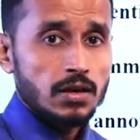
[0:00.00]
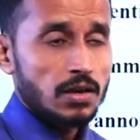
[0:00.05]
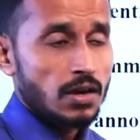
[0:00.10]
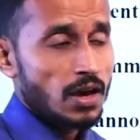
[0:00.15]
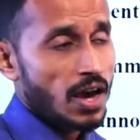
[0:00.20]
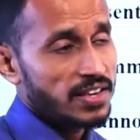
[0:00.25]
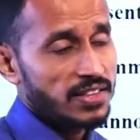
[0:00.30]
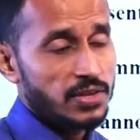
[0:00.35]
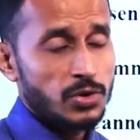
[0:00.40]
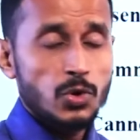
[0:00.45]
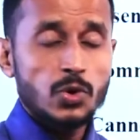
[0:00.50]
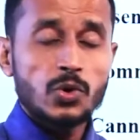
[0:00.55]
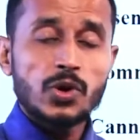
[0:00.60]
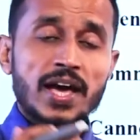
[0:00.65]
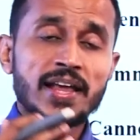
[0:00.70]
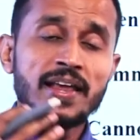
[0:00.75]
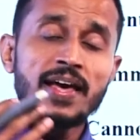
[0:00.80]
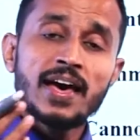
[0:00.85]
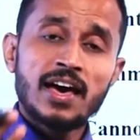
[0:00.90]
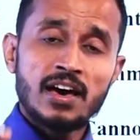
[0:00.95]
Either you
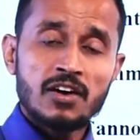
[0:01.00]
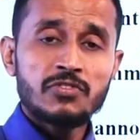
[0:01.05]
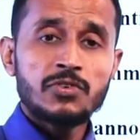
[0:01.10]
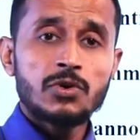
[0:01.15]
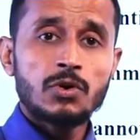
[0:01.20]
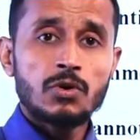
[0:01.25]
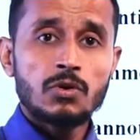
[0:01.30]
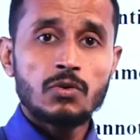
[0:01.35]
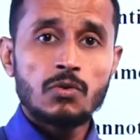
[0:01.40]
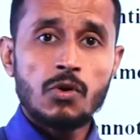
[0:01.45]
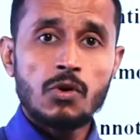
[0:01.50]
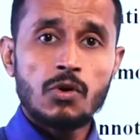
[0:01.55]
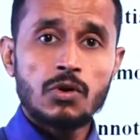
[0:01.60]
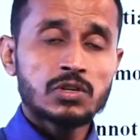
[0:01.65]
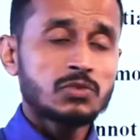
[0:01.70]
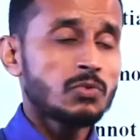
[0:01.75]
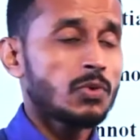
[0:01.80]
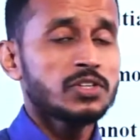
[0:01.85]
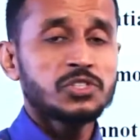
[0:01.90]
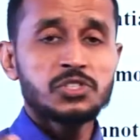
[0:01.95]
can have your
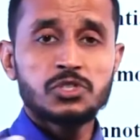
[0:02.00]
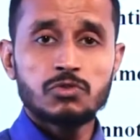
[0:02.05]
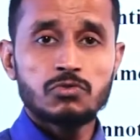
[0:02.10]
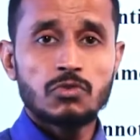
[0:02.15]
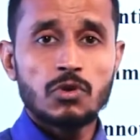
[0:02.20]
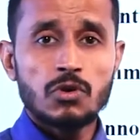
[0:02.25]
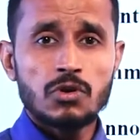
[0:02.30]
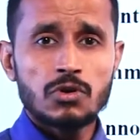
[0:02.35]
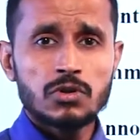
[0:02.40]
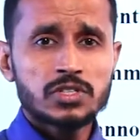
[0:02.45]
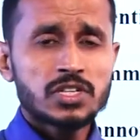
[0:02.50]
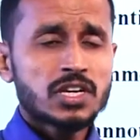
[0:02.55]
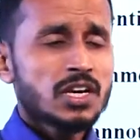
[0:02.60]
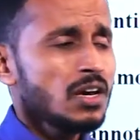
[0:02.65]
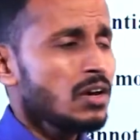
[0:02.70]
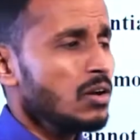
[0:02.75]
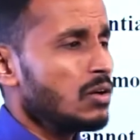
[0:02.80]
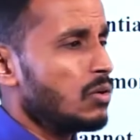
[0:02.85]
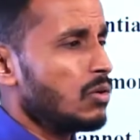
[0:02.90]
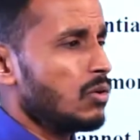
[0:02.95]
want, what you want,
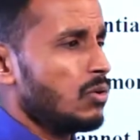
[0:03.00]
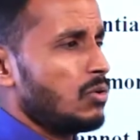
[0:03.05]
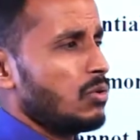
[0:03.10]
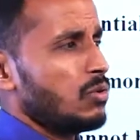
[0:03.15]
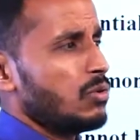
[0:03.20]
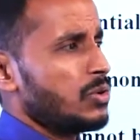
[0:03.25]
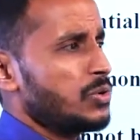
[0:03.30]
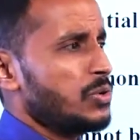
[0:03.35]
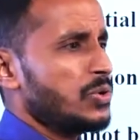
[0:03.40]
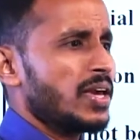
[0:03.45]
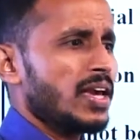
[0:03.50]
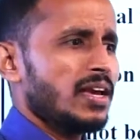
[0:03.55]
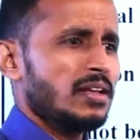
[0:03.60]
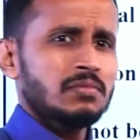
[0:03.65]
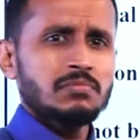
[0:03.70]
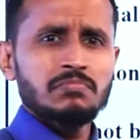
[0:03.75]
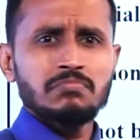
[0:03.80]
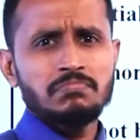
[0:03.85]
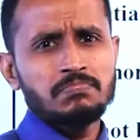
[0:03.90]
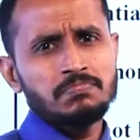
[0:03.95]
or you
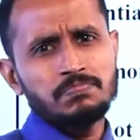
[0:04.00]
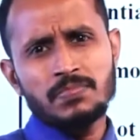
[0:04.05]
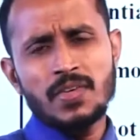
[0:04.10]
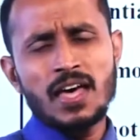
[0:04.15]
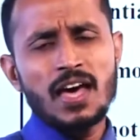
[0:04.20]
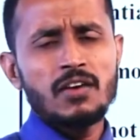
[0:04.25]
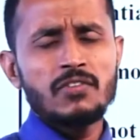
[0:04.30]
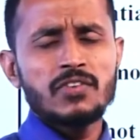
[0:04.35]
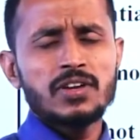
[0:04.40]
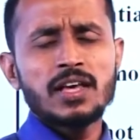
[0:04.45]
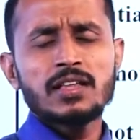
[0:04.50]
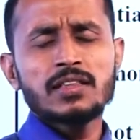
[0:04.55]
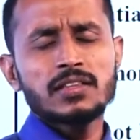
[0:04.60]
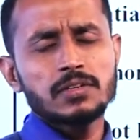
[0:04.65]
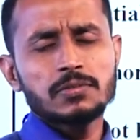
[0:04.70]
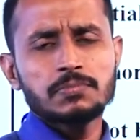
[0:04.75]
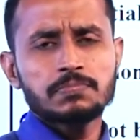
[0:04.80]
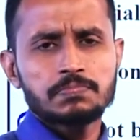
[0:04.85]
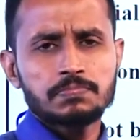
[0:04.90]
can have another.